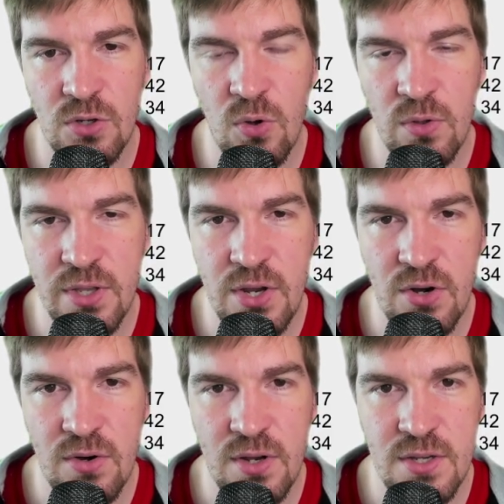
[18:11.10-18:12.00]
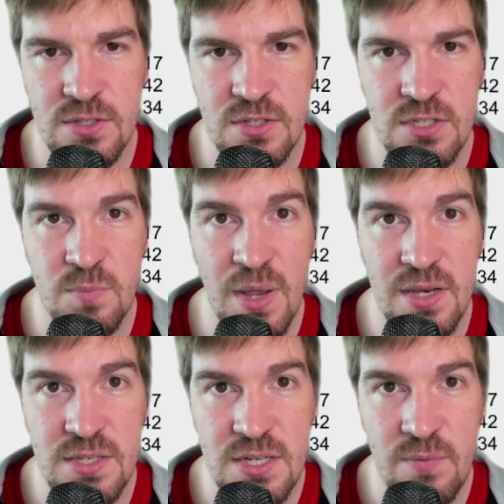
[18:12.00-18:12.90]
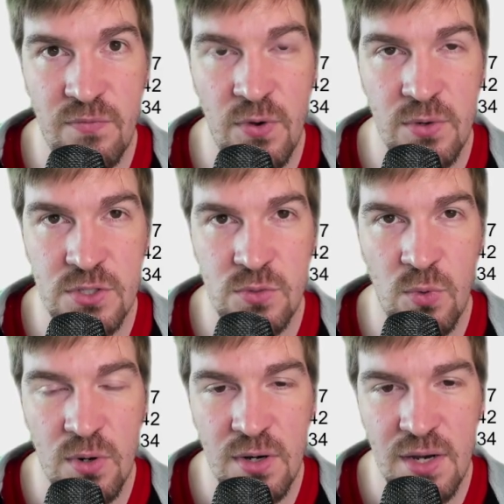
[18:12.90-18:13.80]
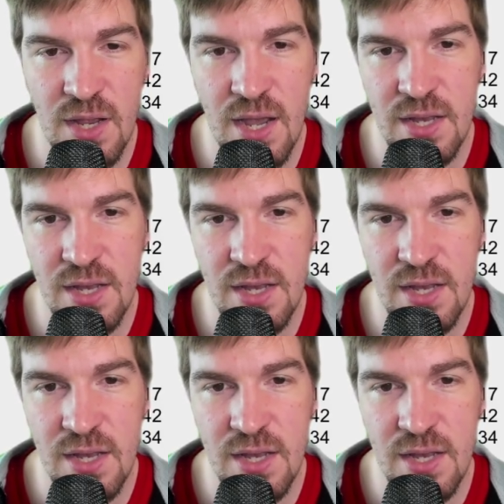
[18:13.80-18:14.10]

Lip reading: So the goal here is to spend deep focused work